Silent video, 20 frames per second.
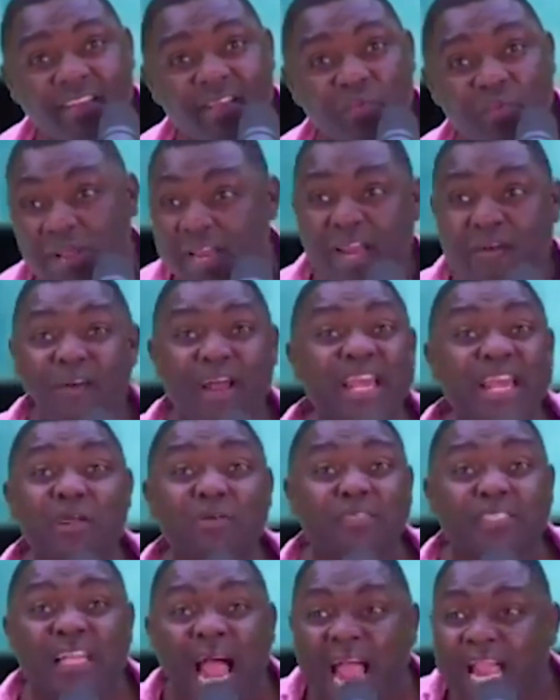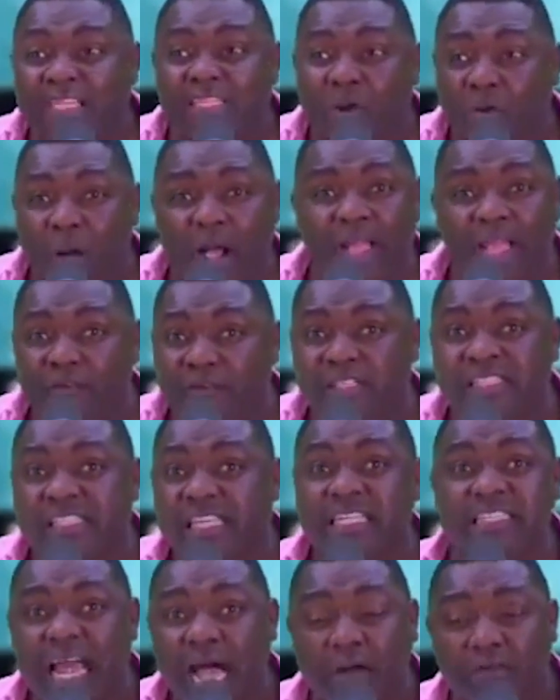never knew say Aisha Huang even
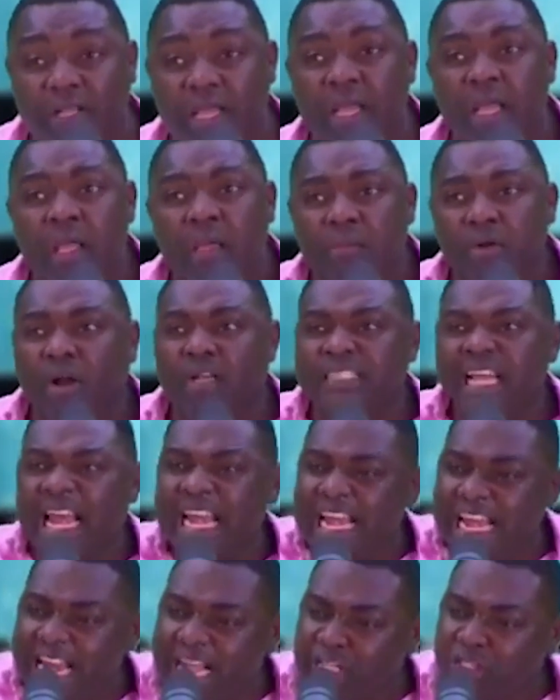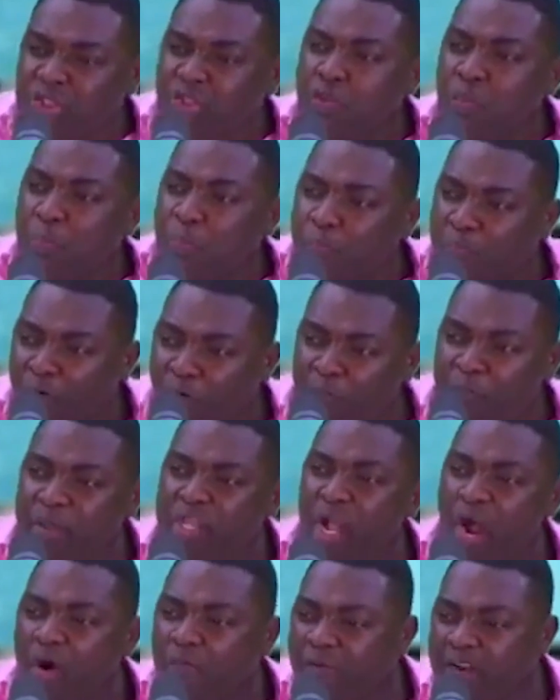sneaked out because they need to prove
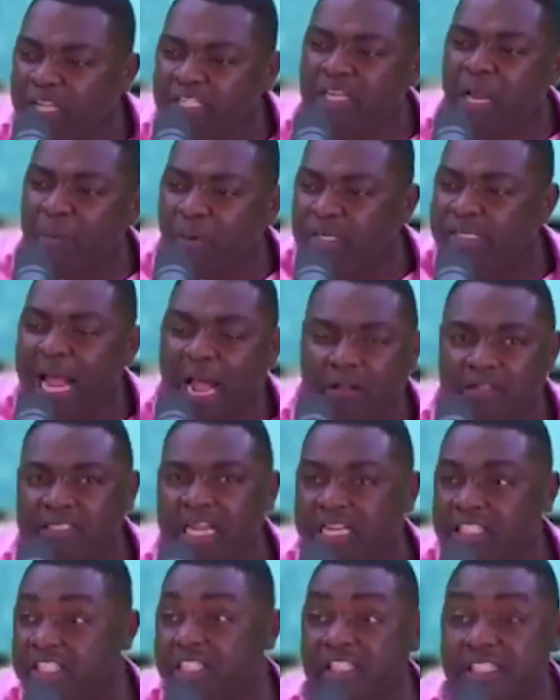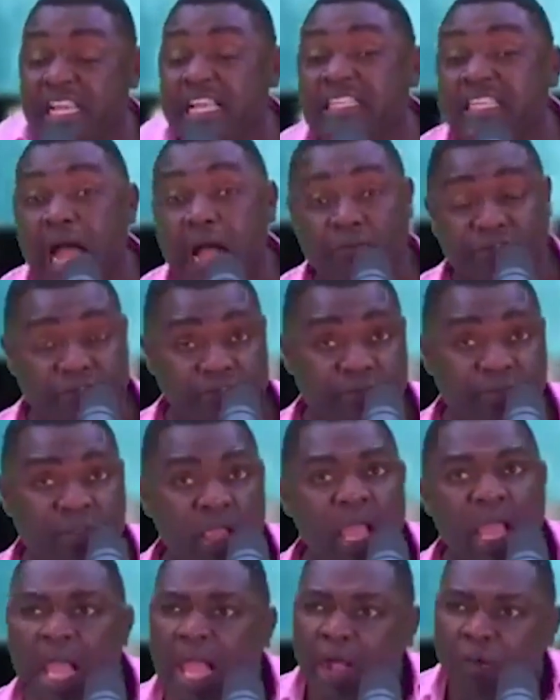beyond reasonable doubt that she sneaked out.
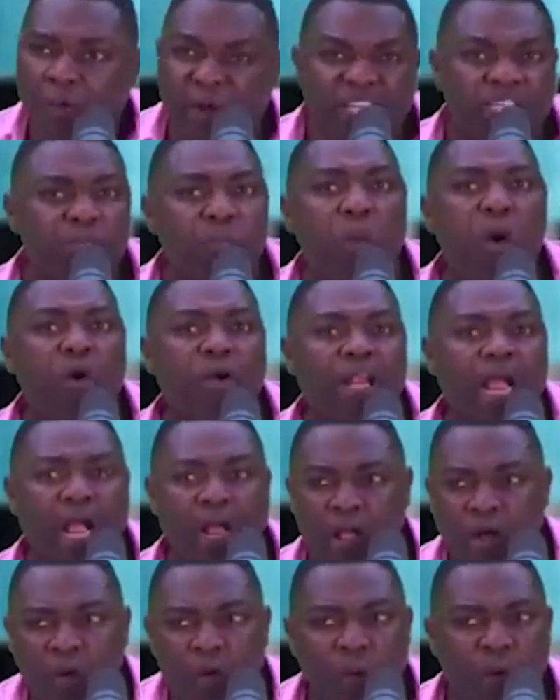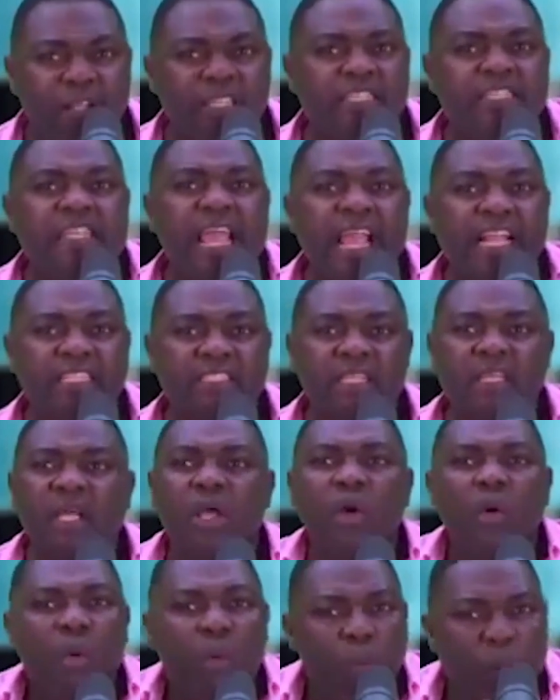Which border? Which date?
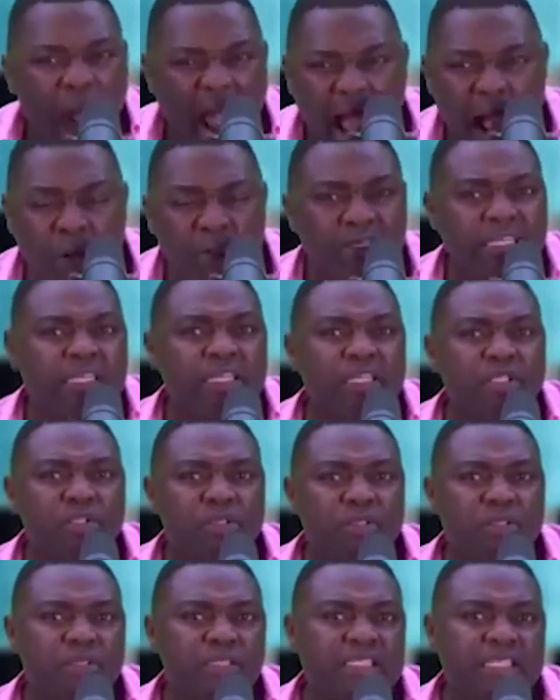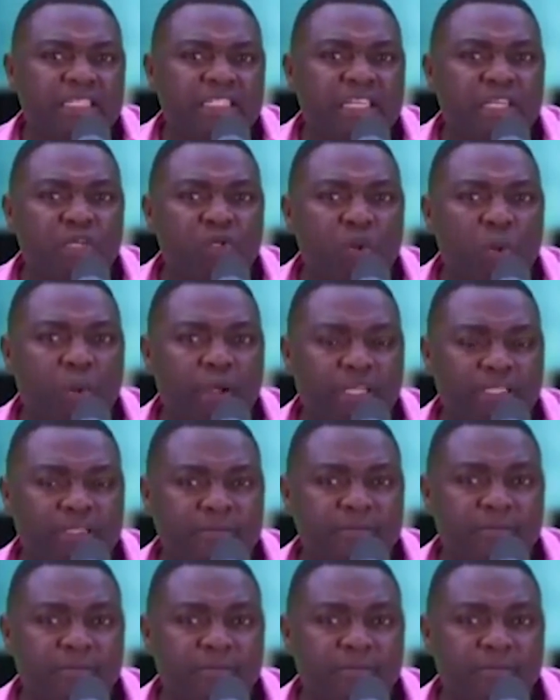How did she do it?